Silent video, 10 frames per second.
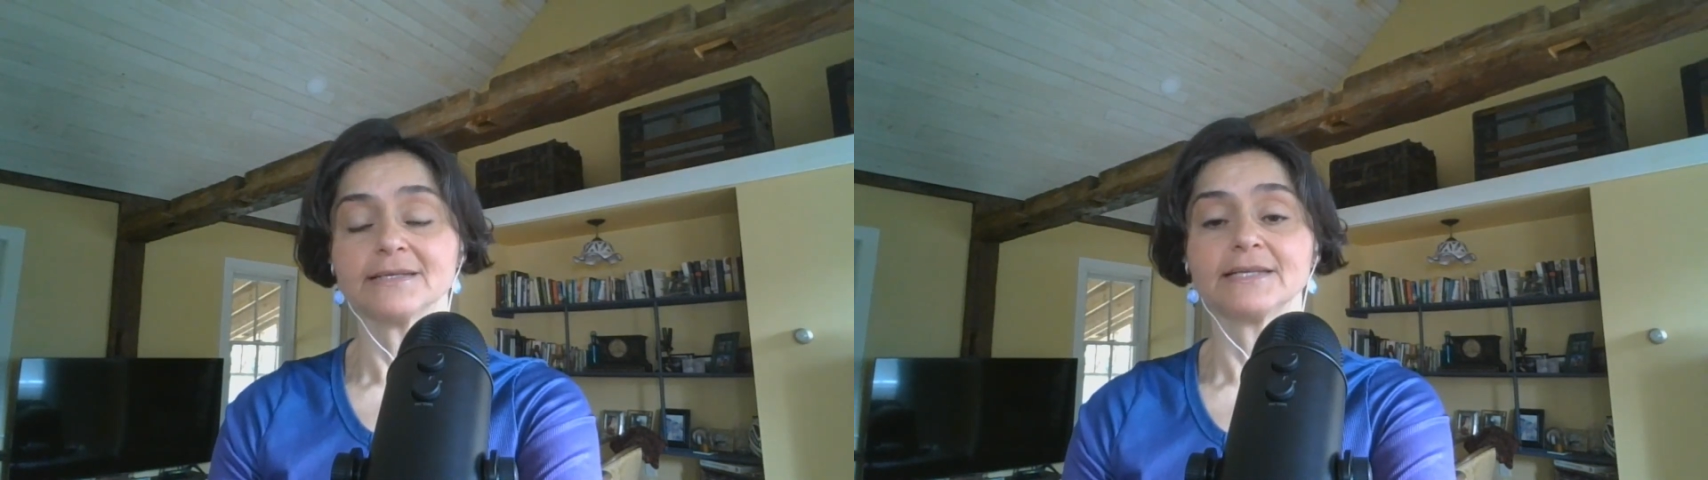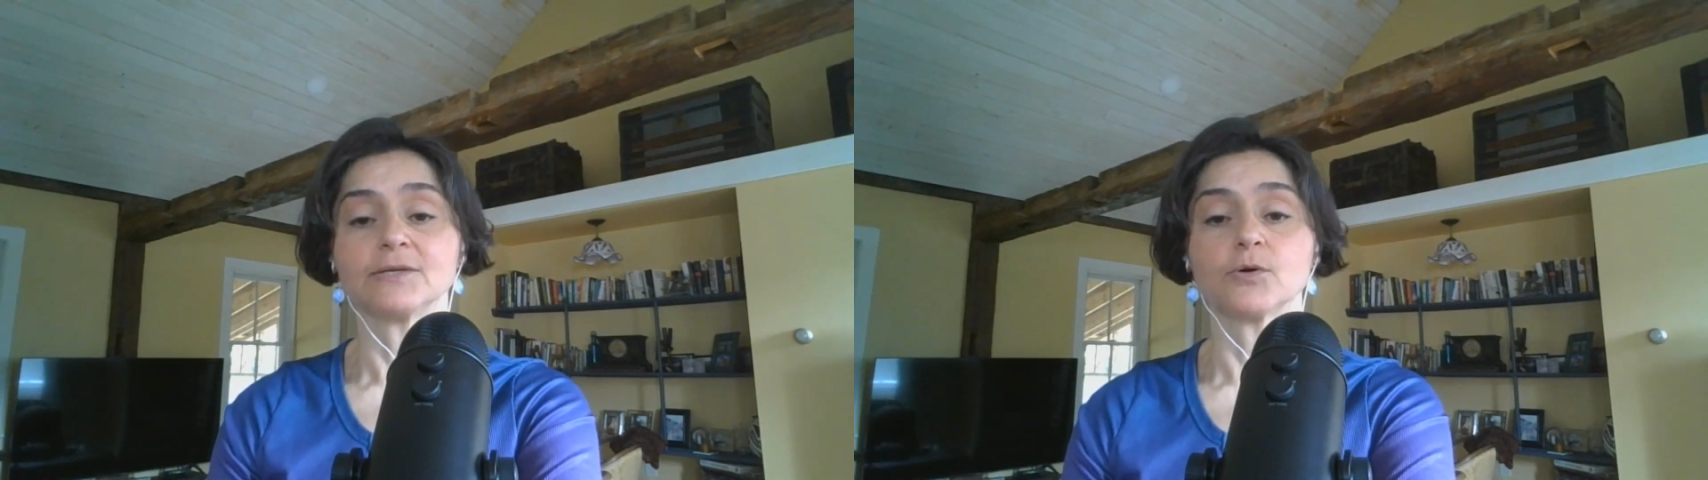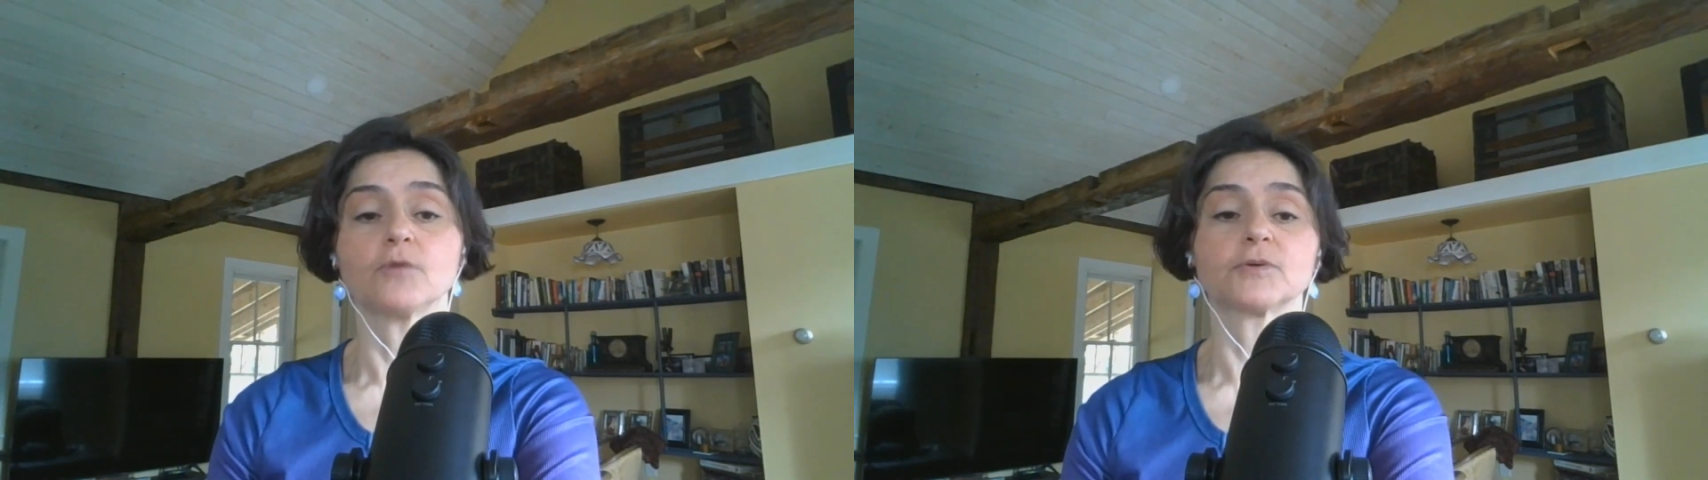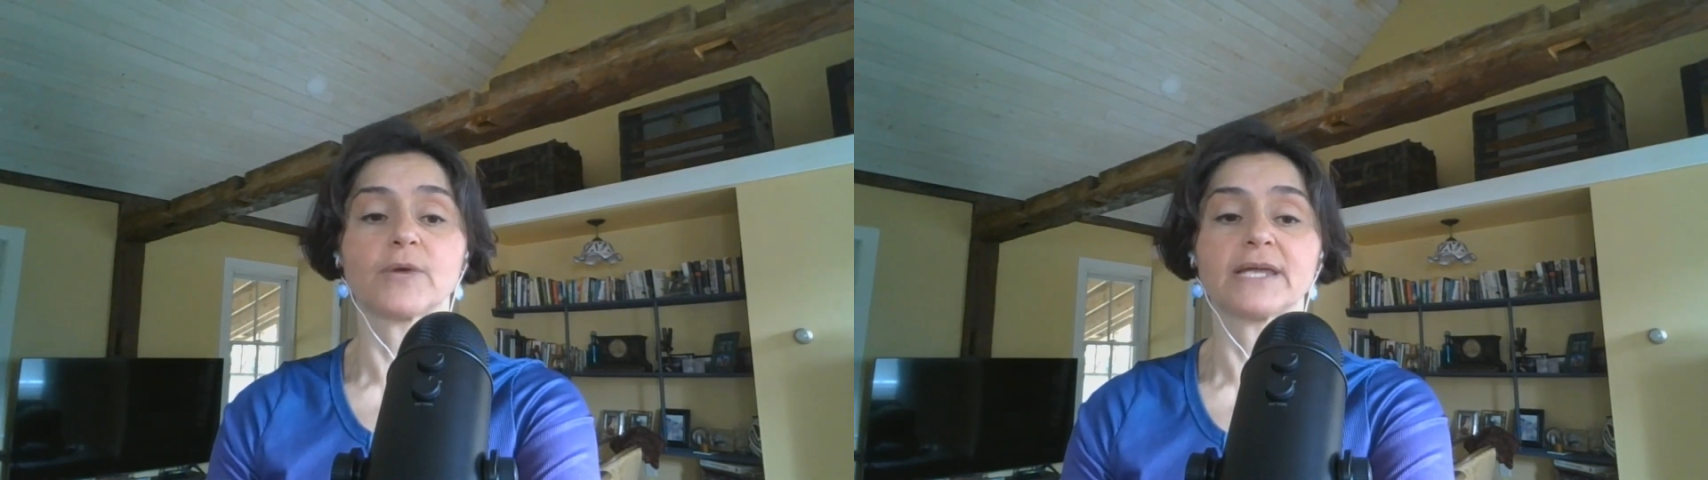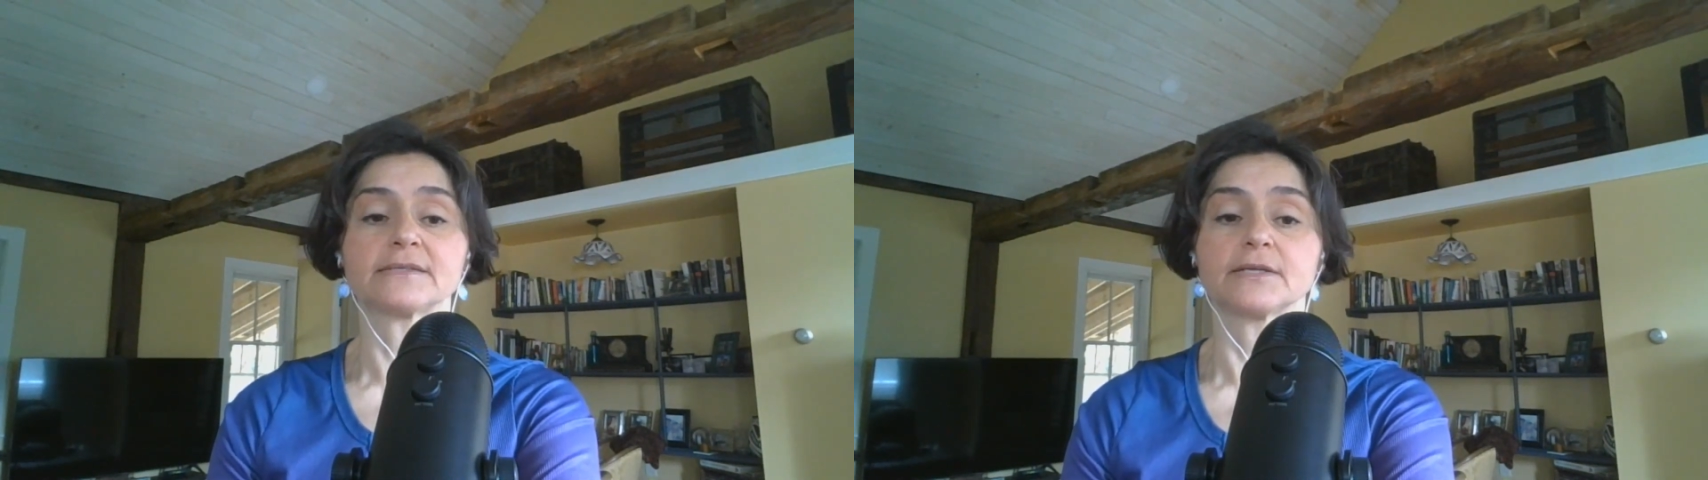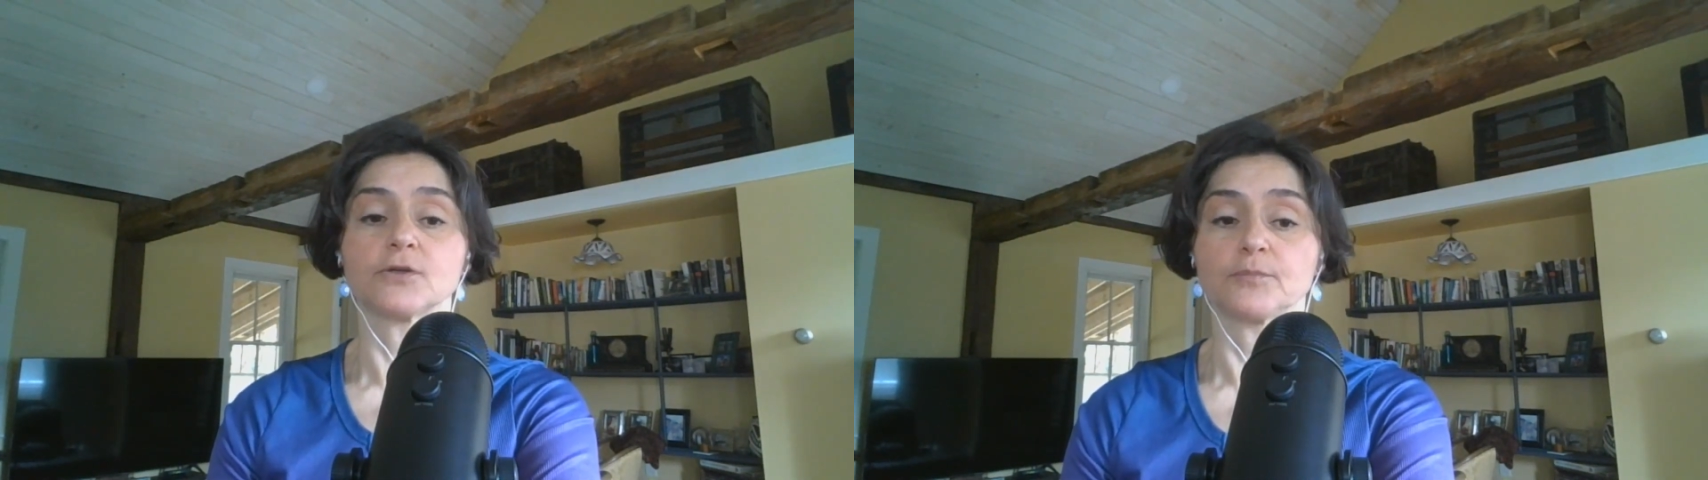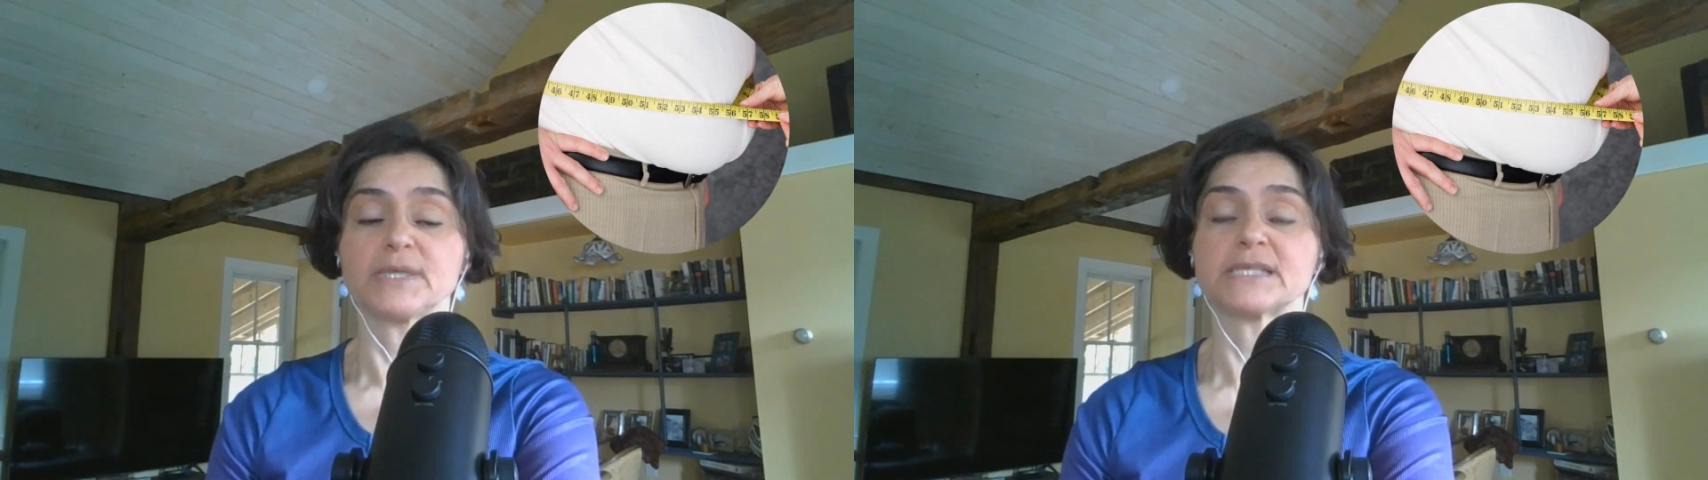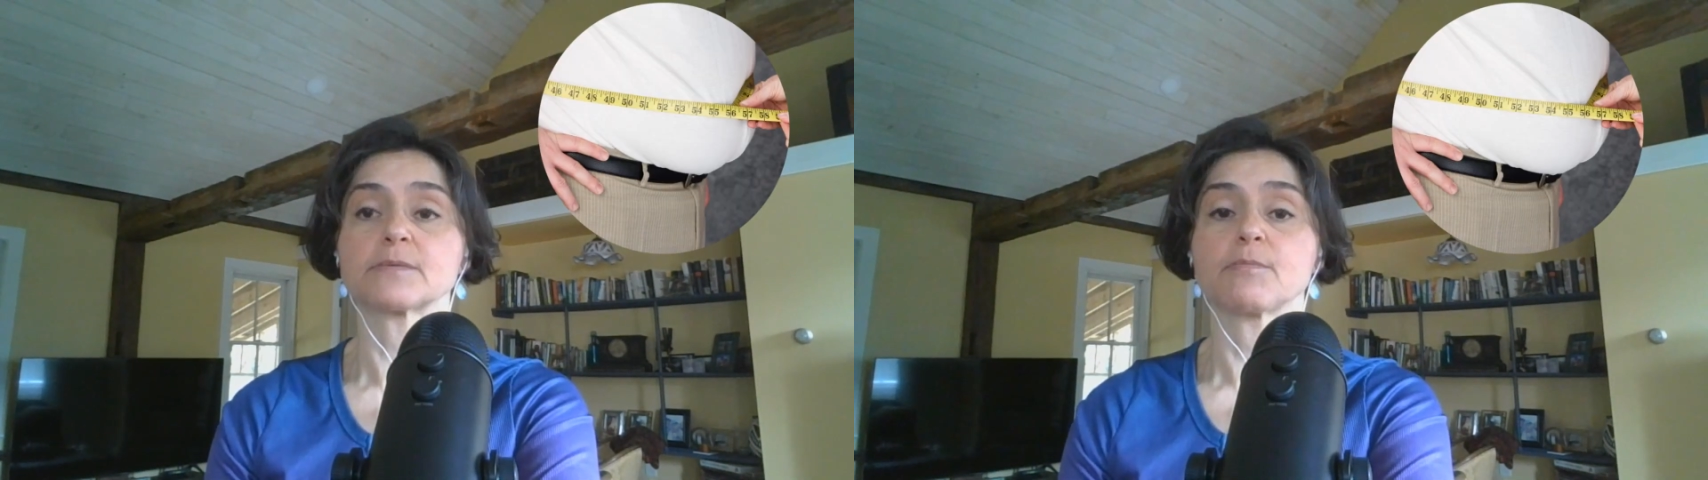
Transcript: in overweight and obese